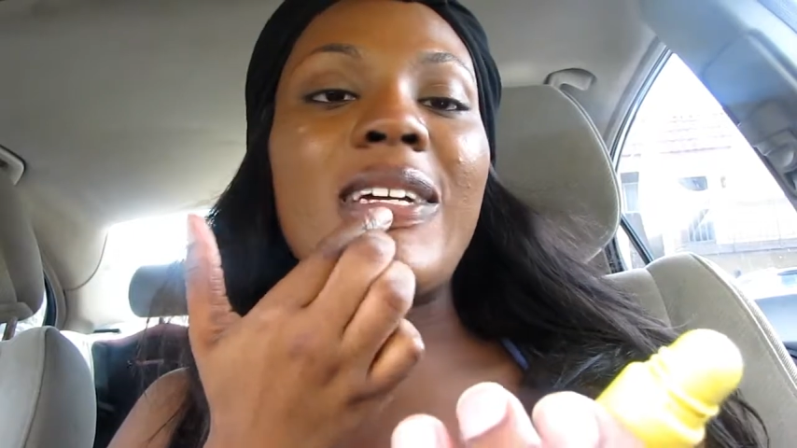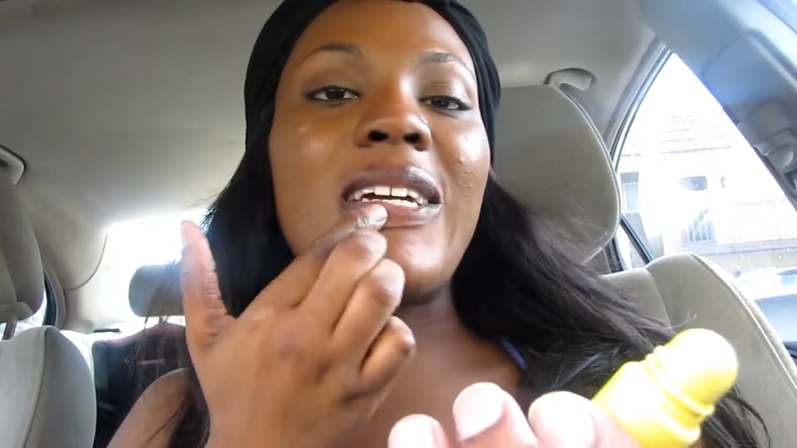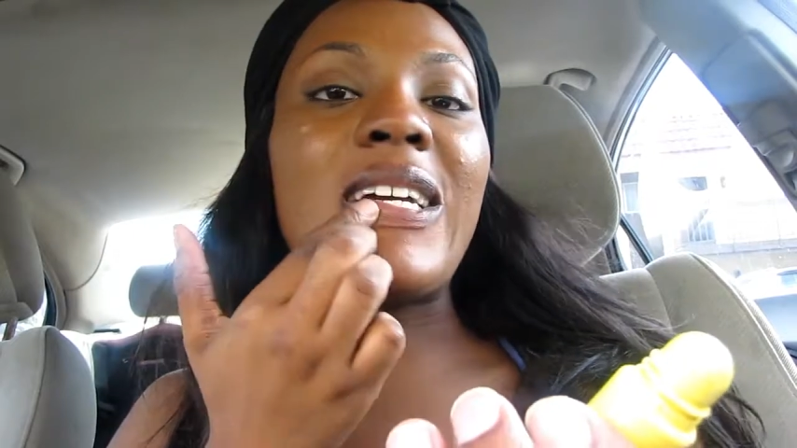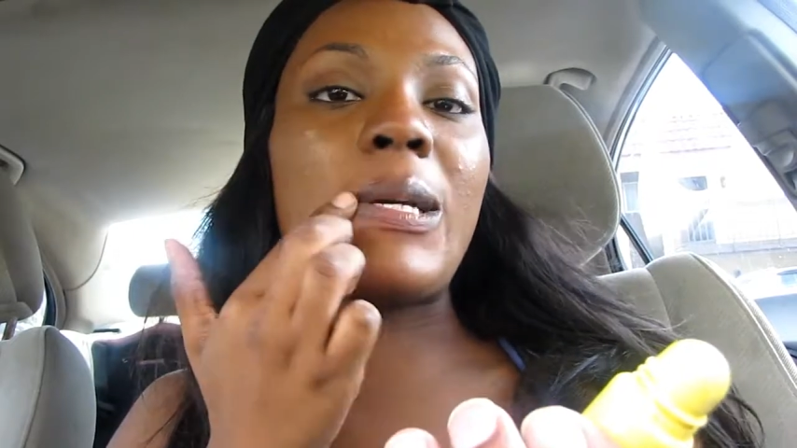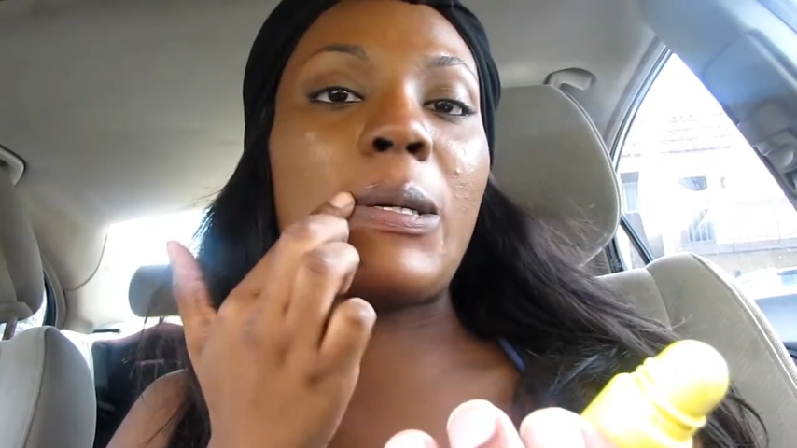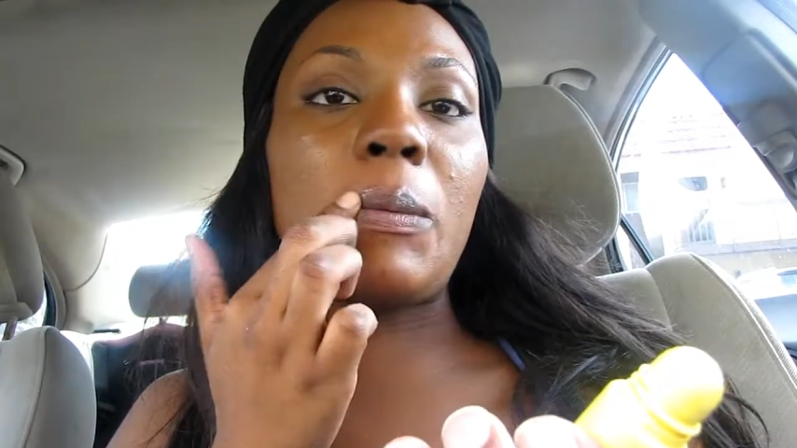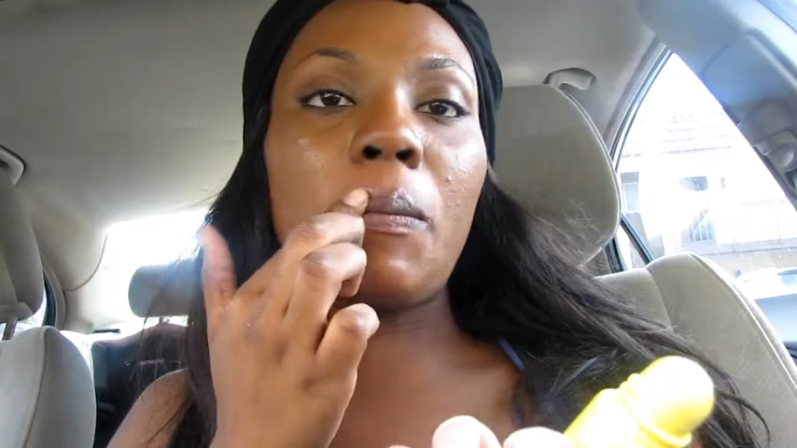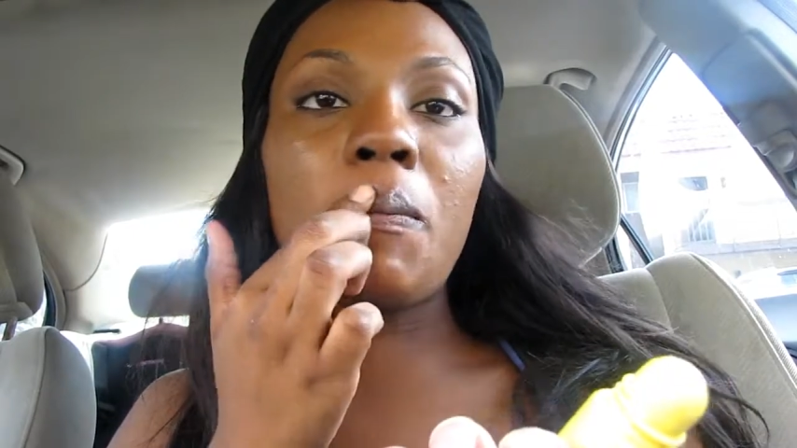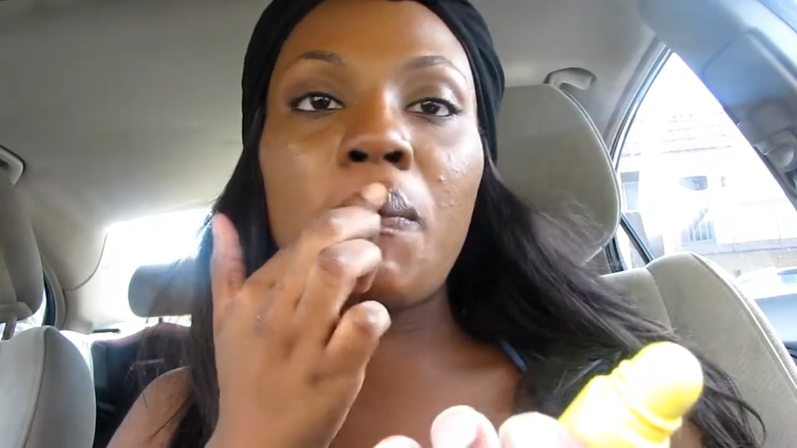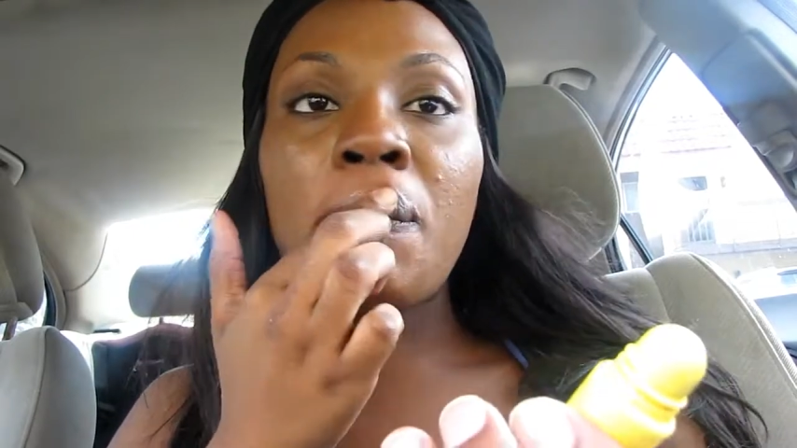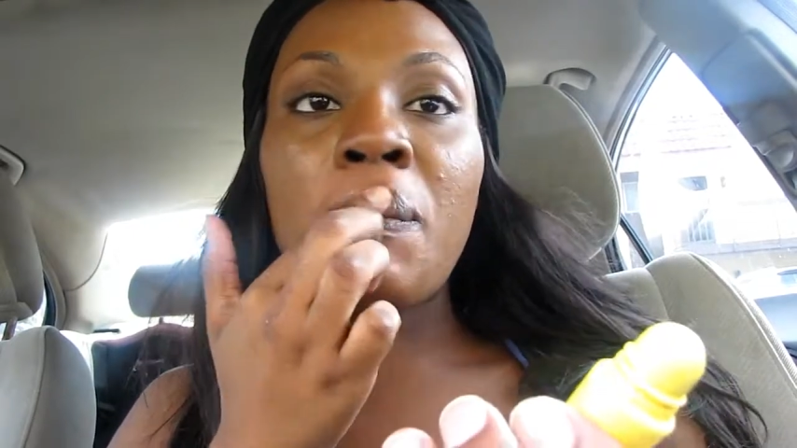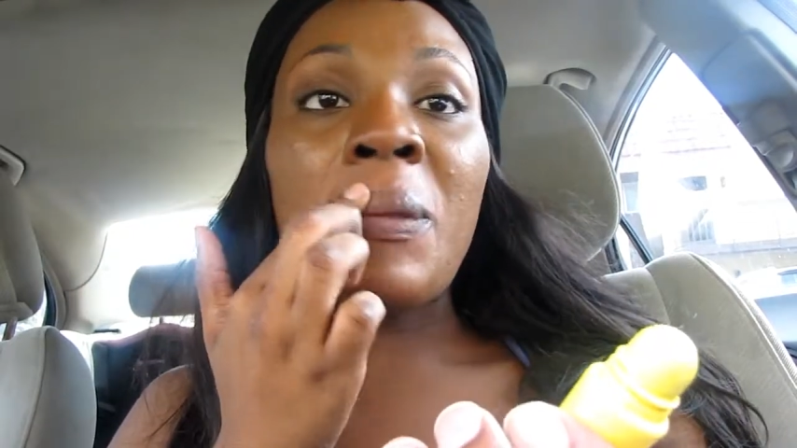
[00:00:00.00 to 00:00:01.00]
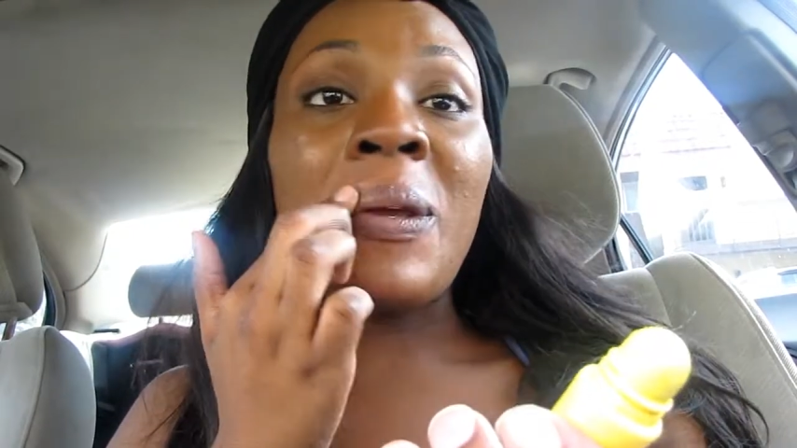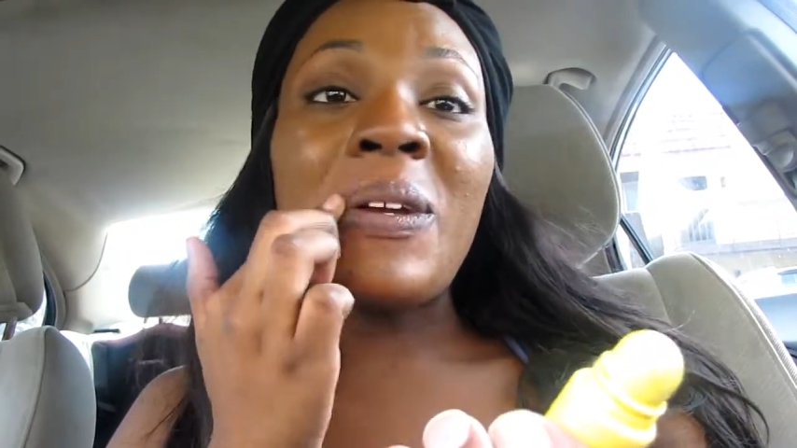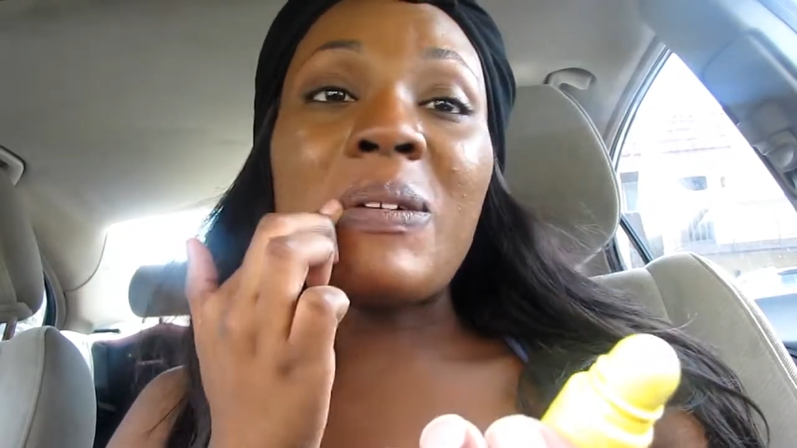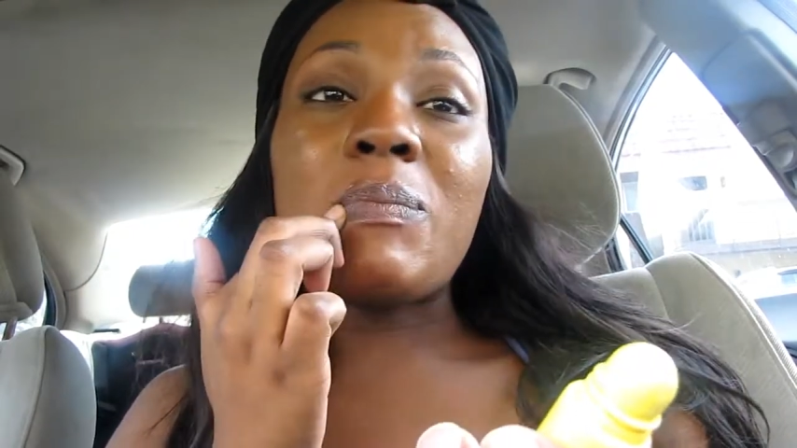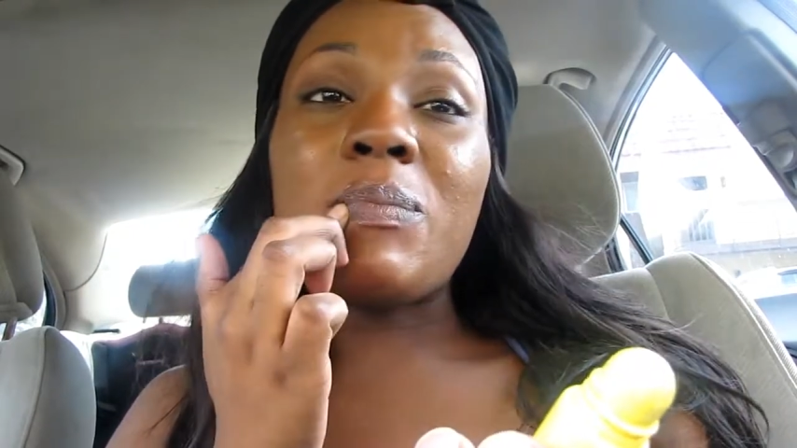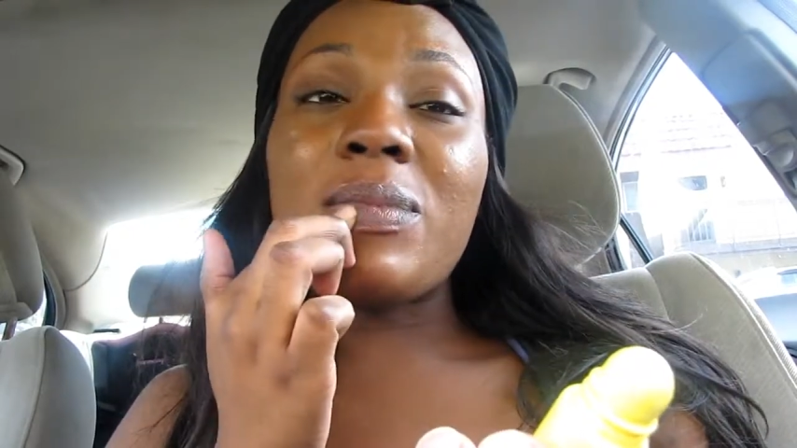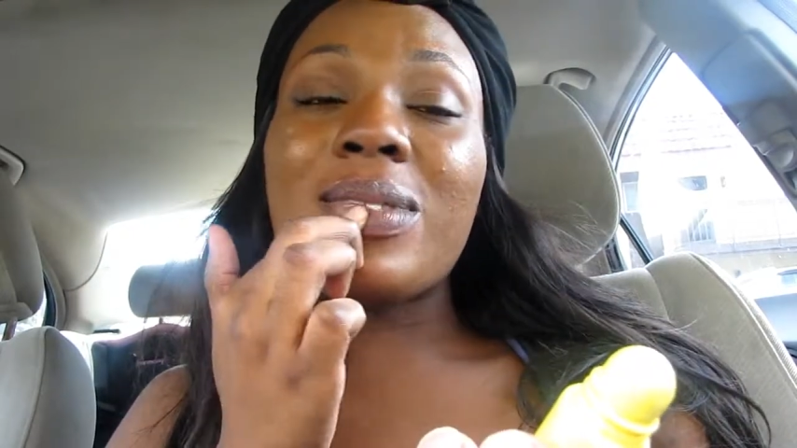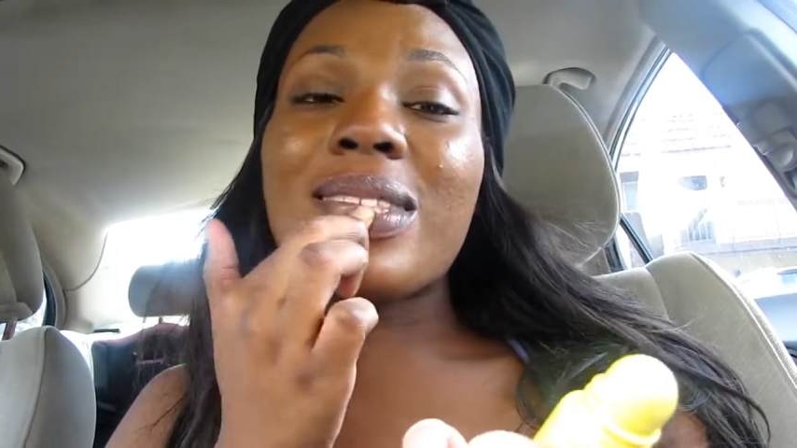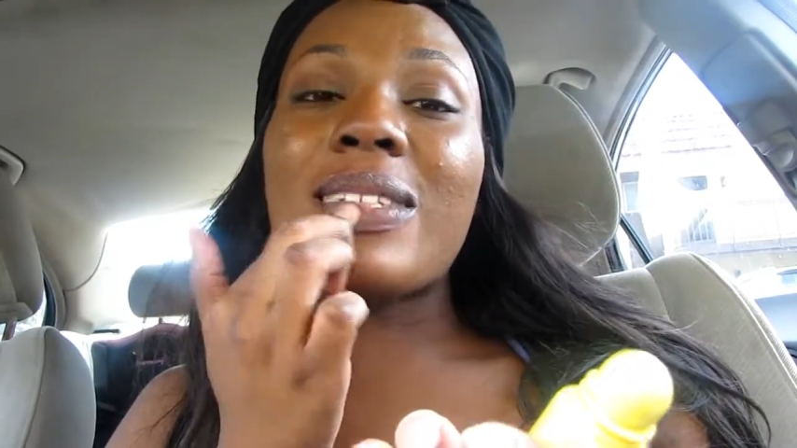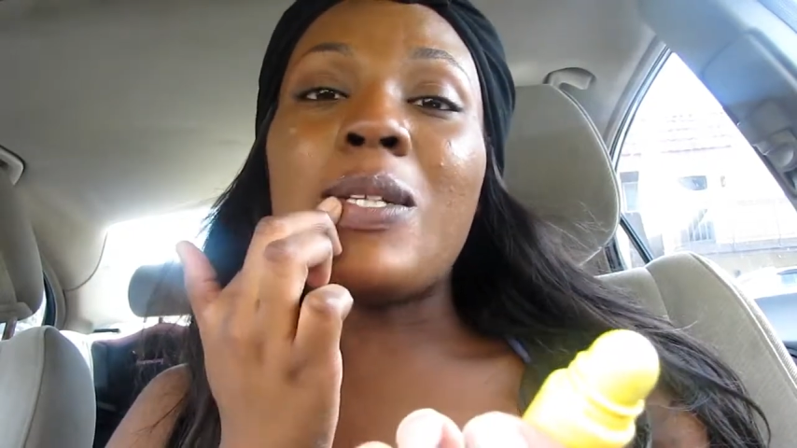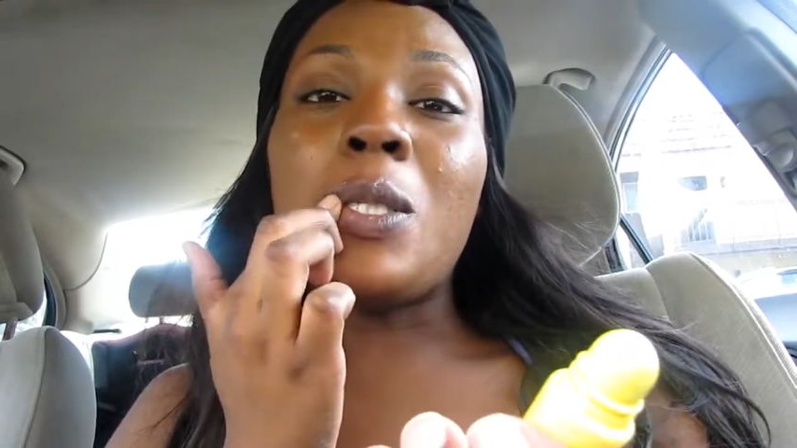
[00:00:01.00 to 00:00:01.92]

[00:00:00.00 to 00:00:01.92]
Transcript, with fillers: hate